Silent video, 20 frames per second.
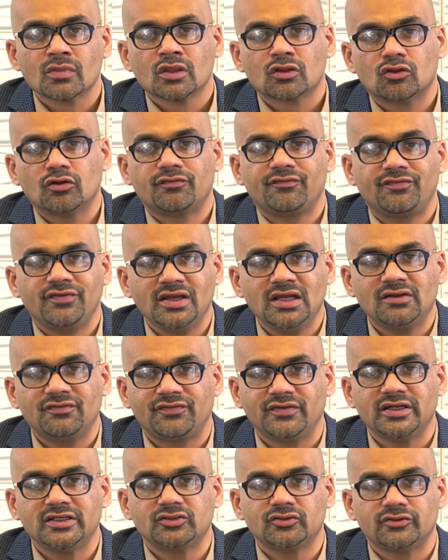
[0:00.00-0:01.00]
so feel
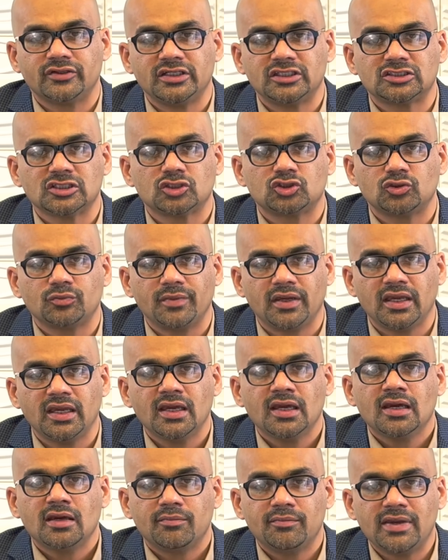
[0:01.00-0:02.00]
free to reach out to me.
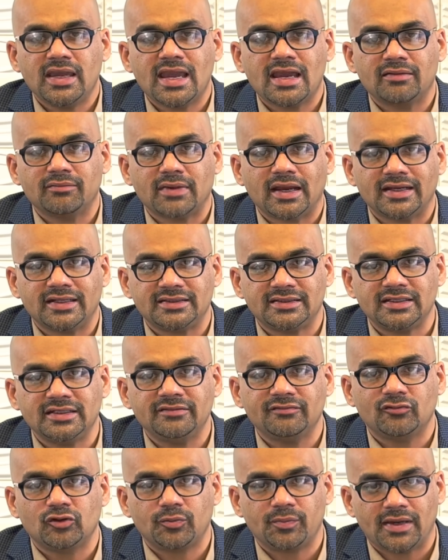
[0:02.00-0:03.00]
Me and my
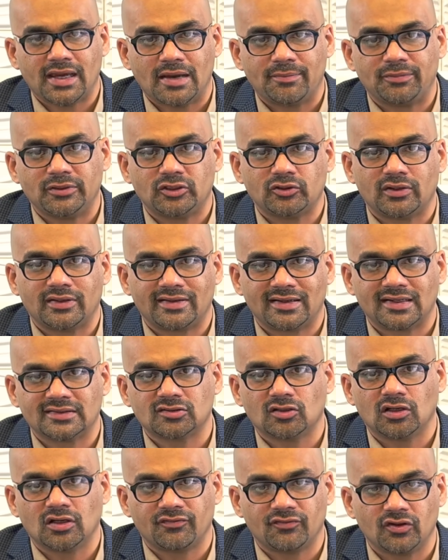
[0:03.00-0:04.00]
team would be happy to address
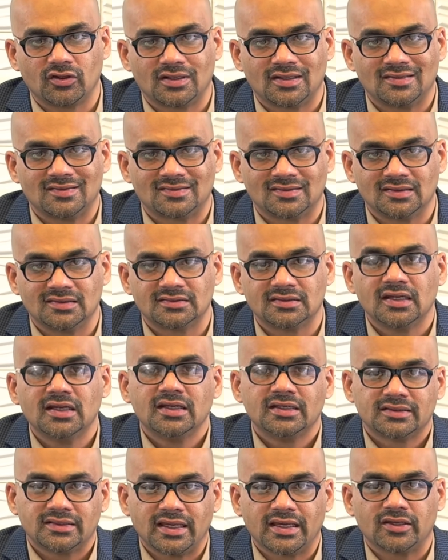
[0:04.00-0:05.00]
all of your concerns.
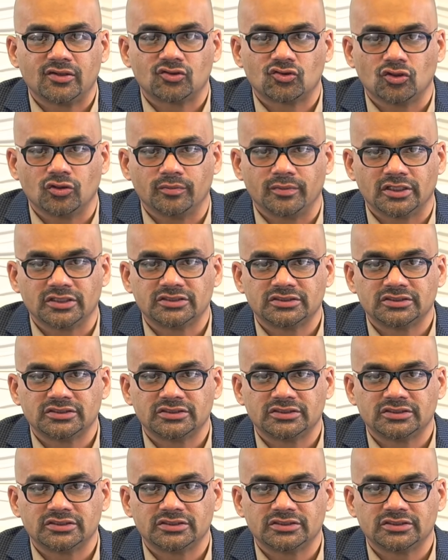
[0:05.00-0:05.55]
Thank you so much.